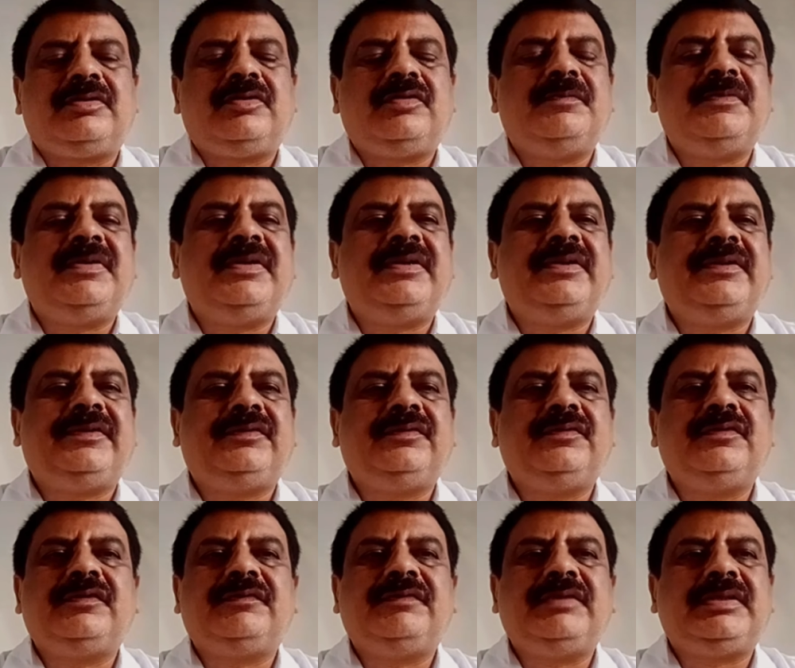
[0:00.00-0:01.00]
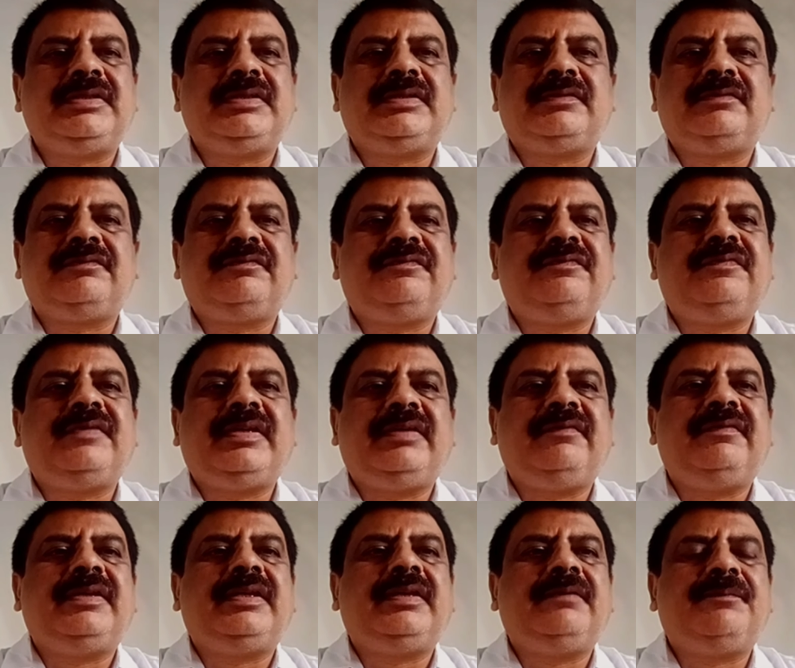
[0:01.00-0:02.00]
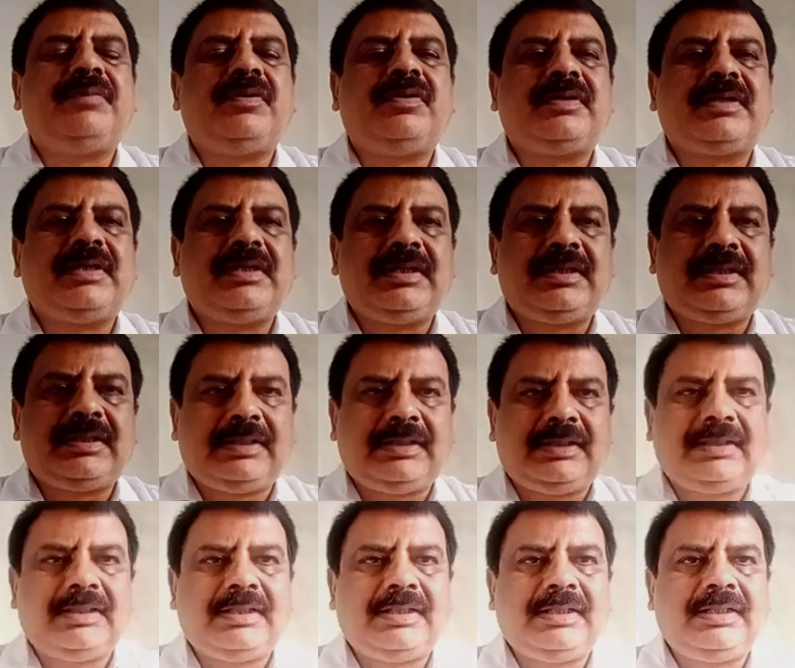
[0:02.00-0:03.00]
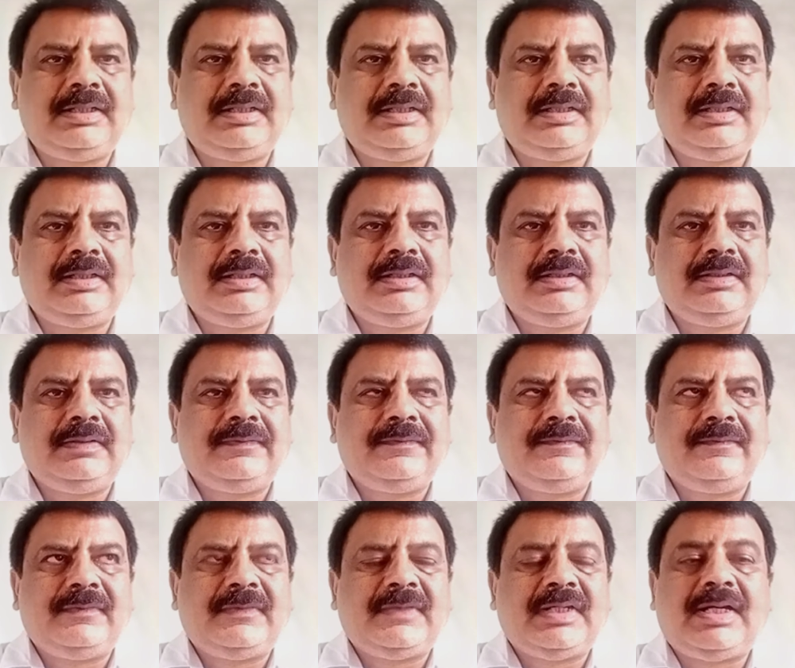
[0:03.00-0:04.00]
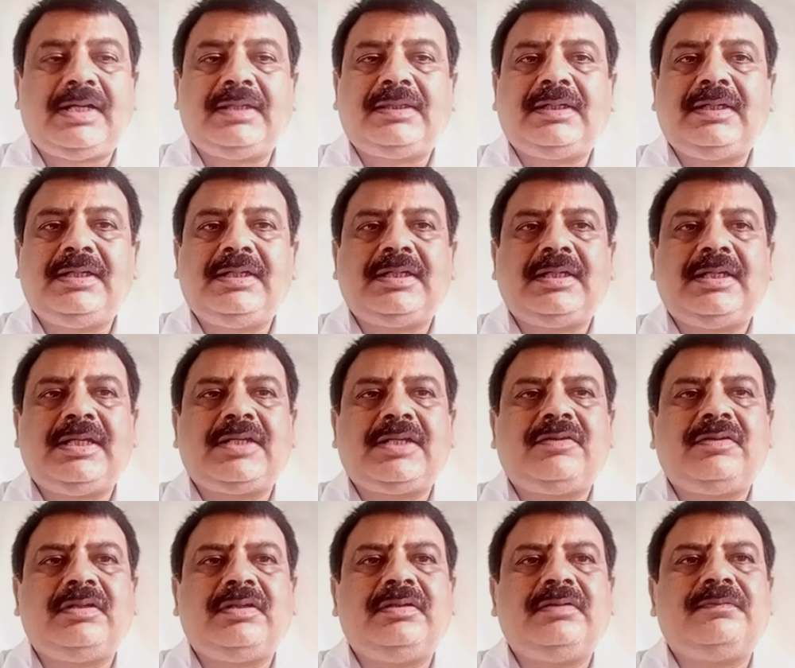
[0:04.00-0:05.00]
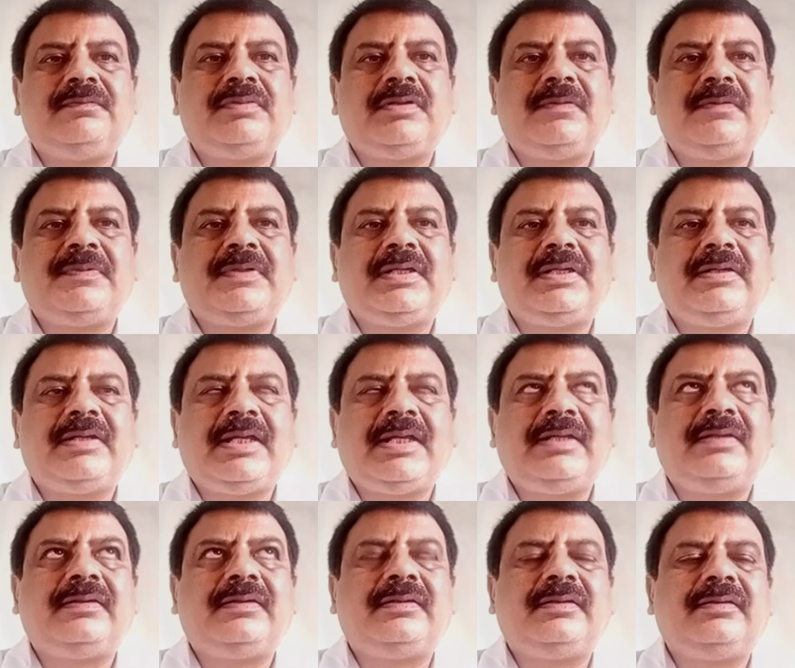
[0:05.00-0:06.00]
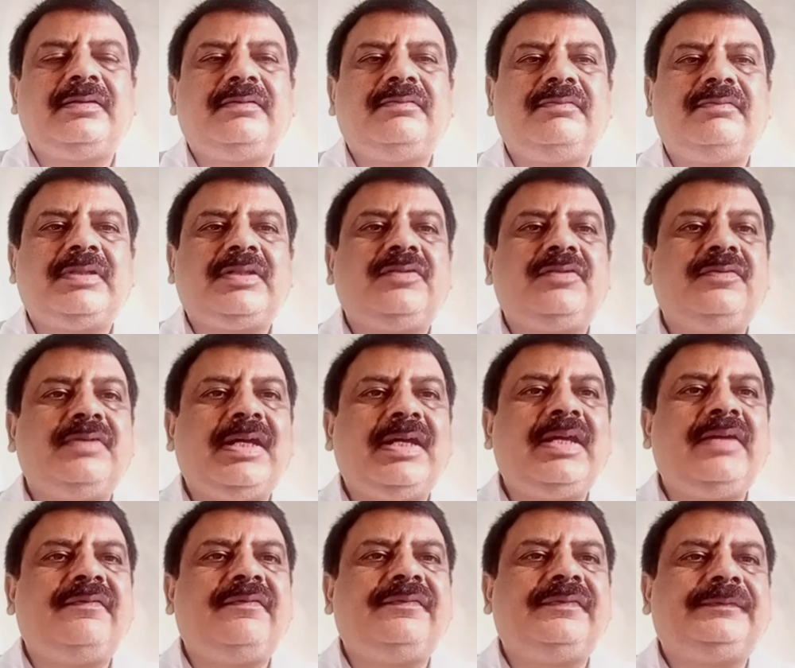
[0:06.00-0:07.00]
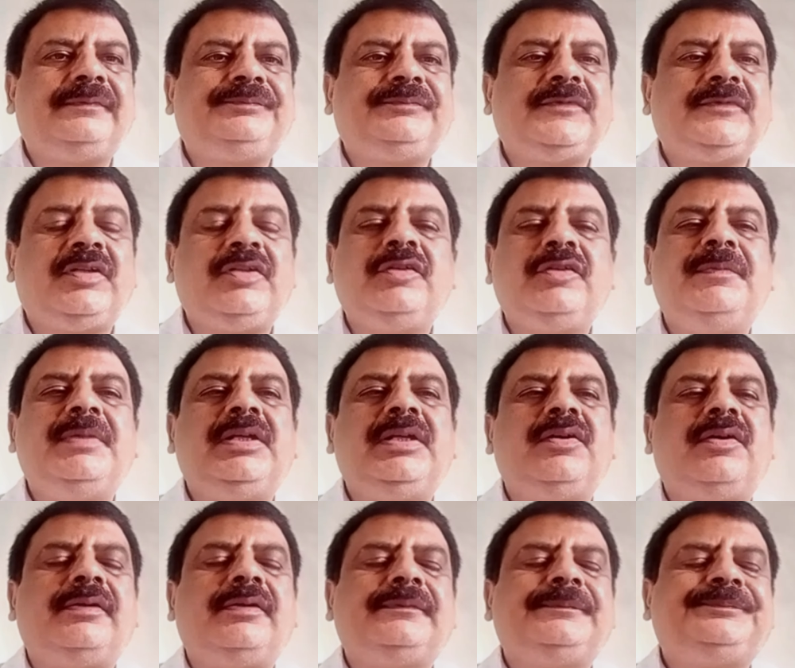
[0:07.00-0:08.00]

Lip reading: human resource, which is very very important, and other intellectual property rights that you have or you build on.